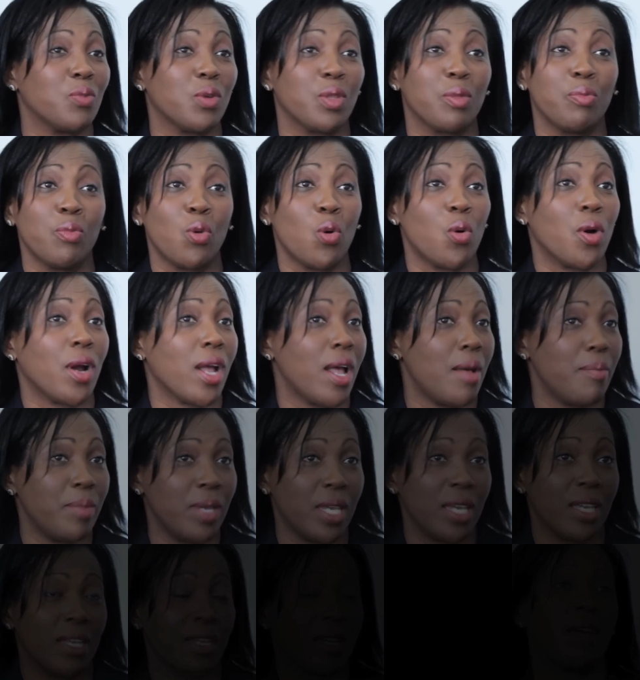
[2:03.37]
with more
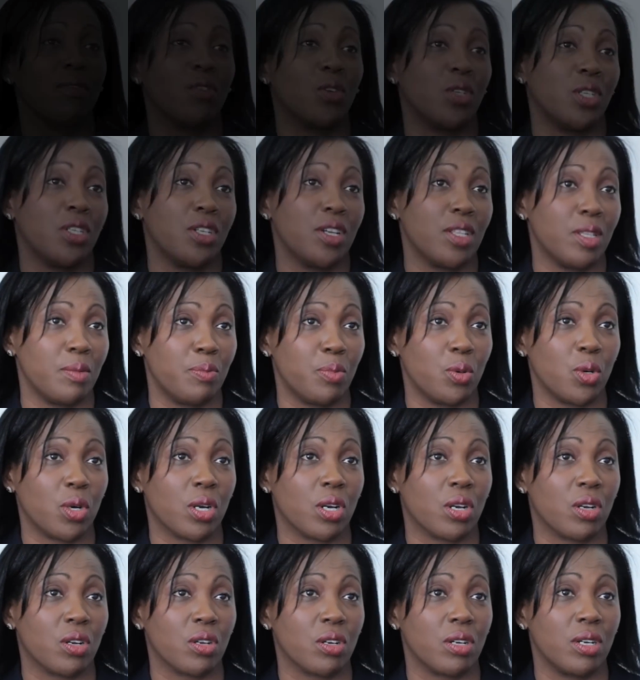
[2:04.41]
coming. I've got another
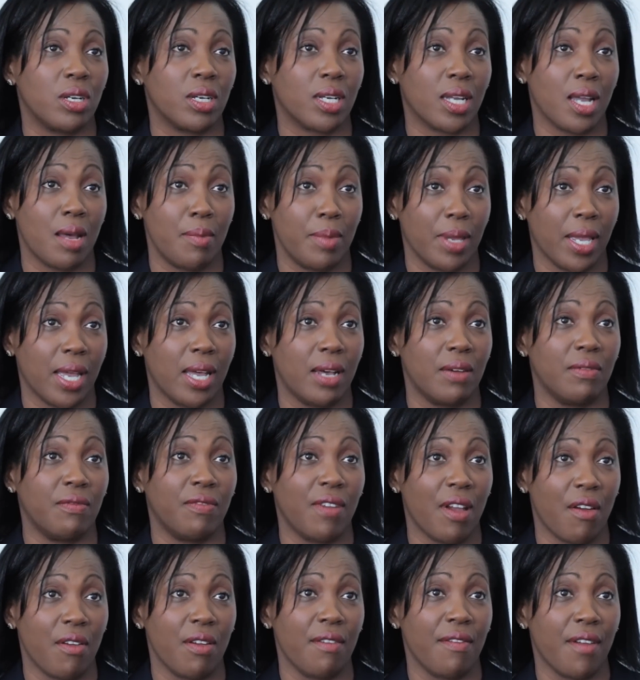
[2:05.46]
book coming out
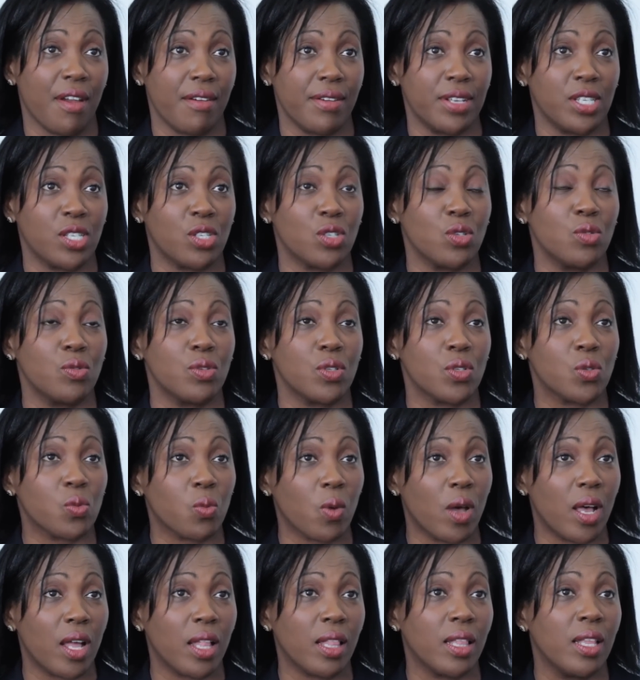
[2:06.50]
very, very soon as
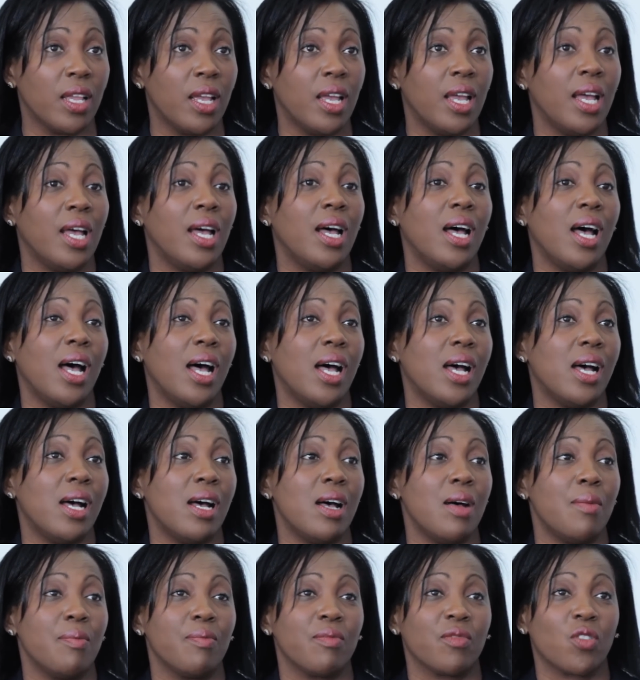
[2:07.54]
well.
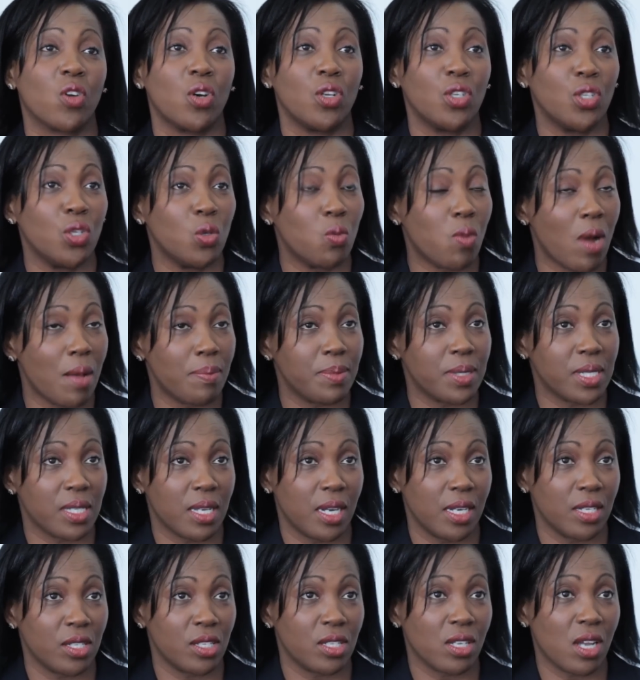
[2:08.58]
I've got new
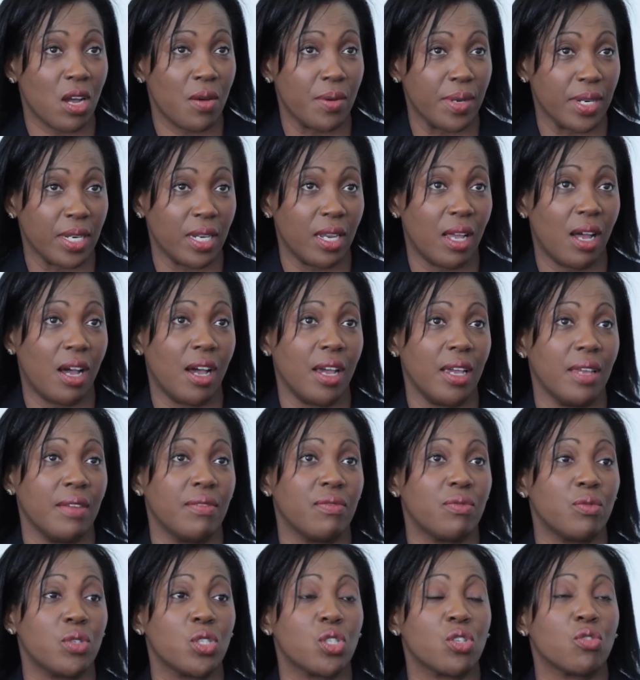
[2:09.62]
websites going
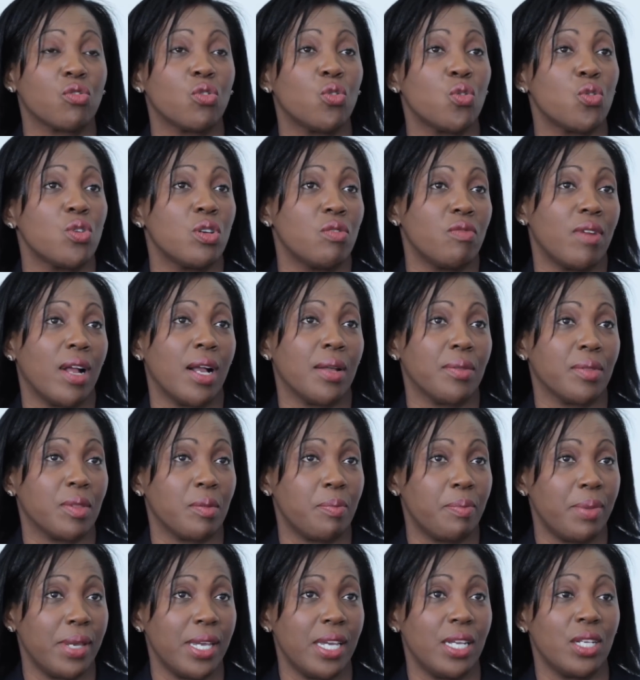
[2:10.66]
live, which are all around
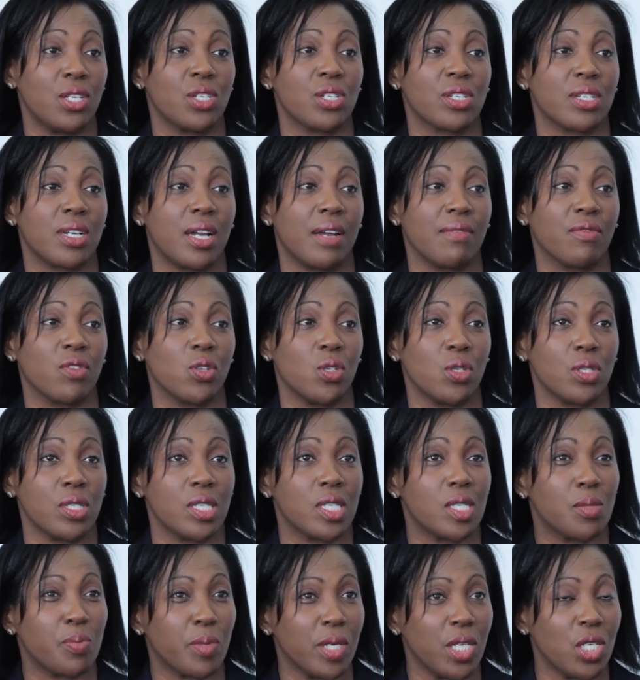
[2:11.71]
the pitch. I've got
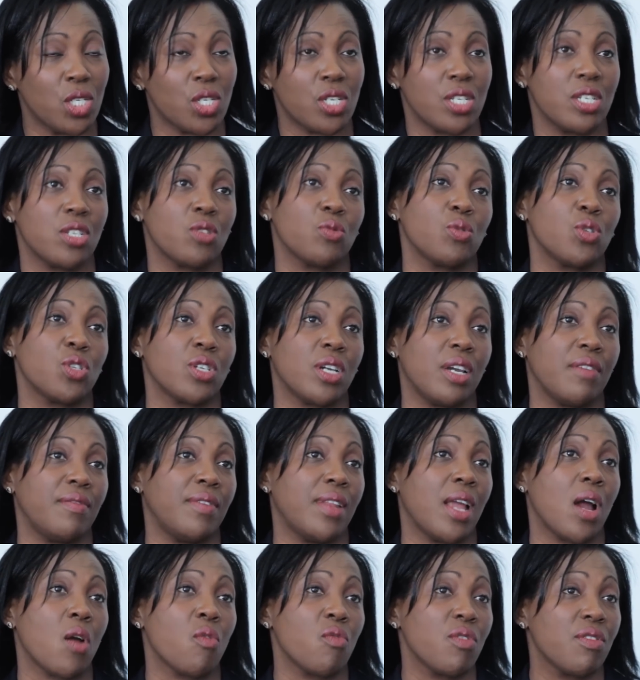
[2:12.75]
speeches, which I've
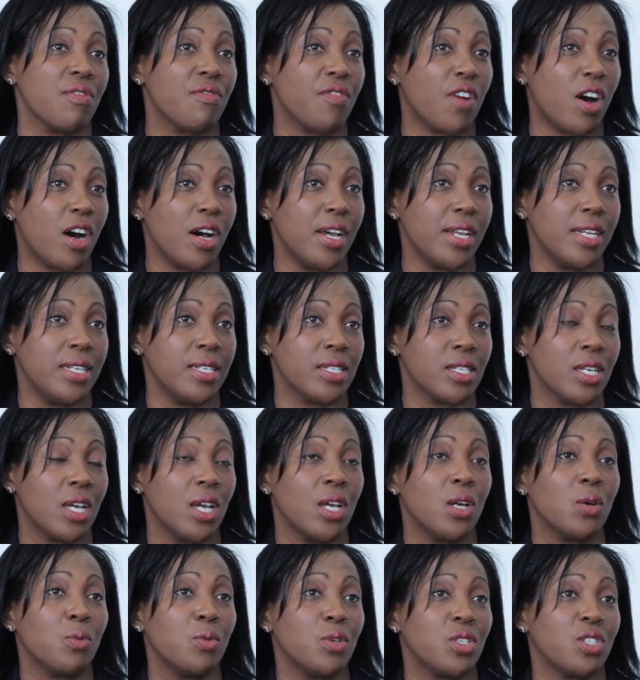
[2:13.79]
now refined,
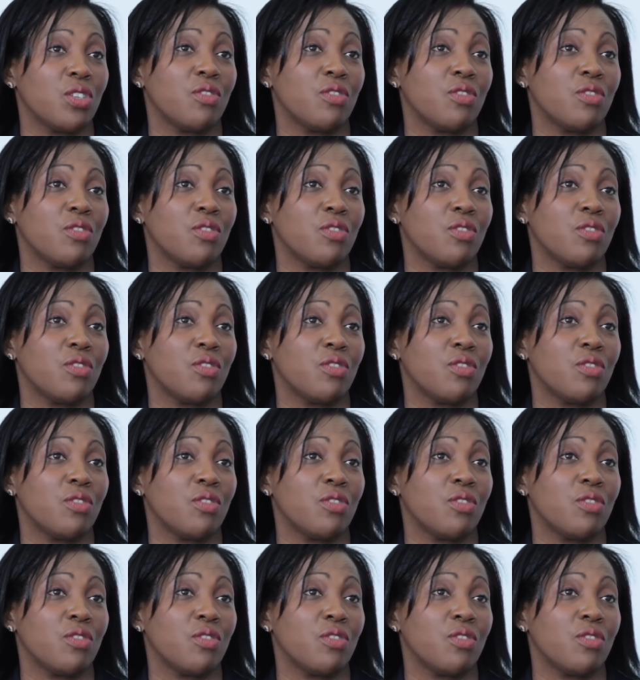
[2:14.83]
which